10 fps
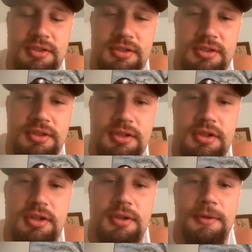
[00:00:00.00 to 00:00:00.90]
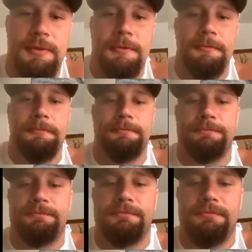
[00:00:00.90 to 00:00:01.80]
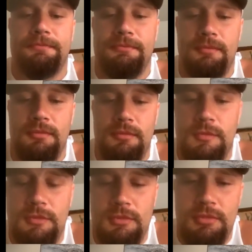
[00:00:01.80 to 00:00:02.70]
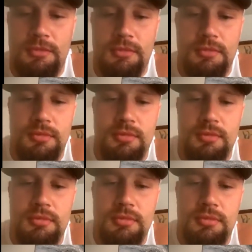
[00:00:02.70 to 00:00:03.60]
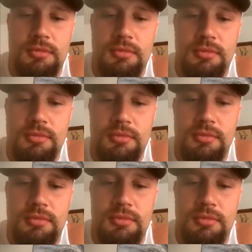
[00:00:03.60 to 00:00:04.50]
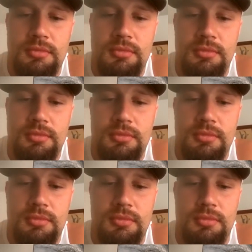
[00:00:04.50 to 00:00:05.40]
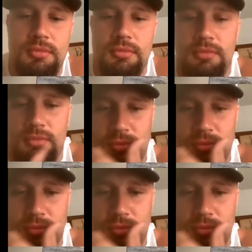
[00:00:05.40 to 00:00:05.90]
The person shown says nothing.